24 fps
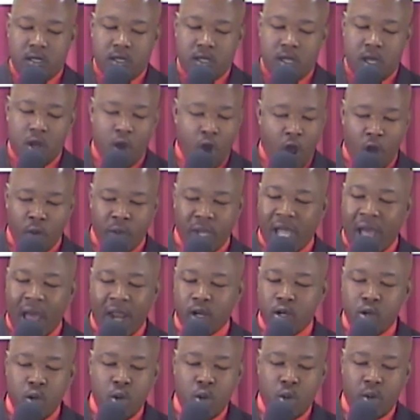And all we got
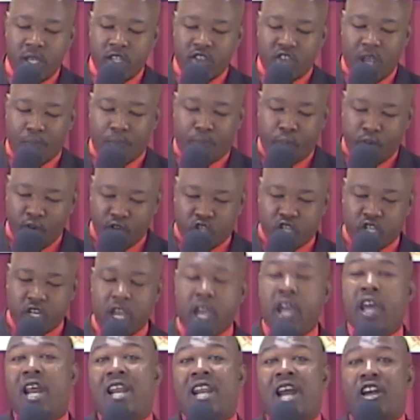to do is
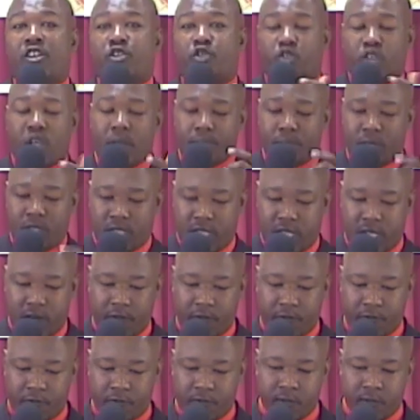appreciate and accept the gift.